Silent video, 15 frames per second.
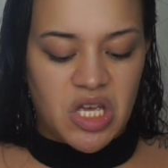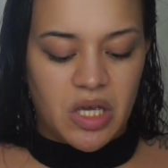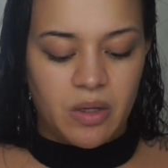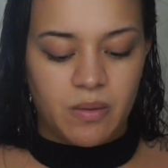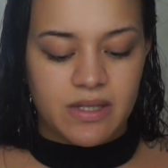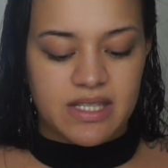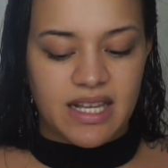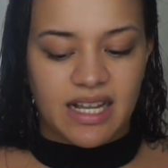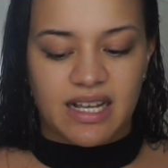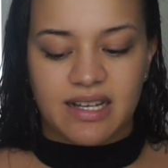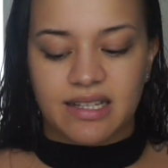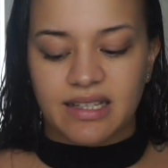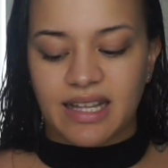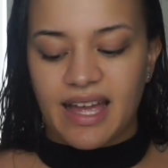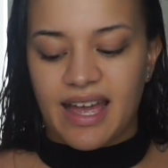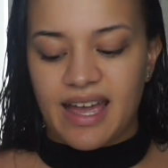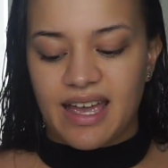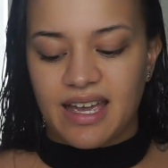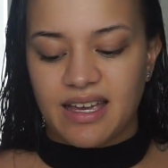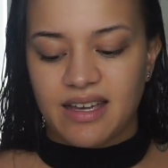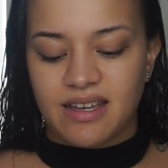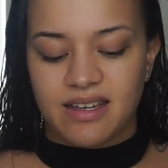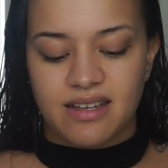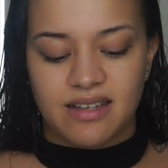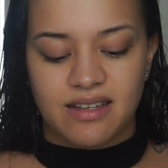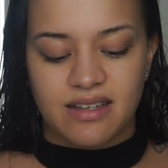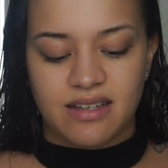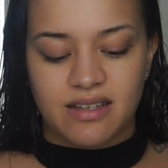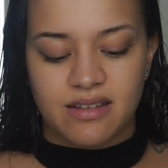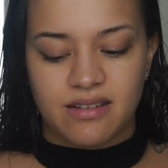Oh, it's like clay.
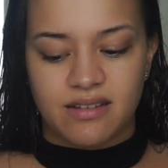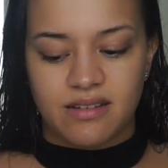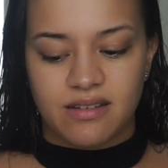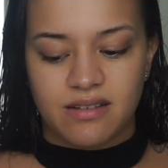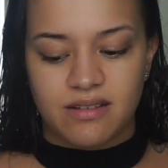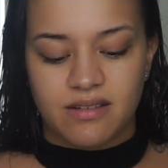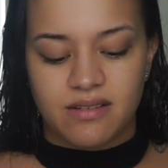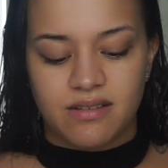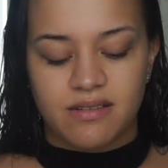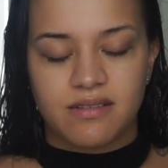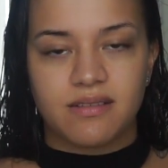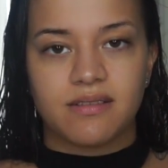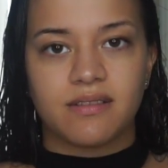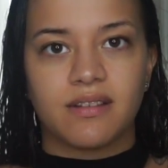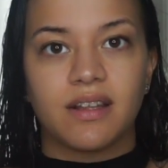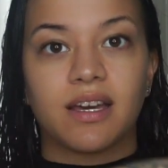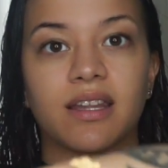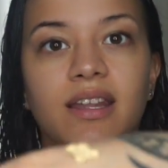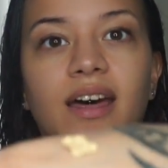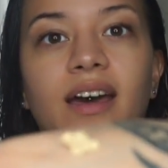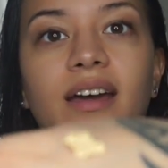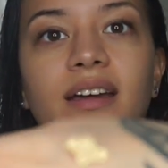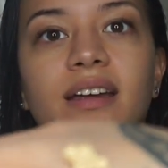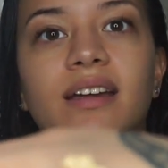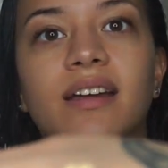Look at that.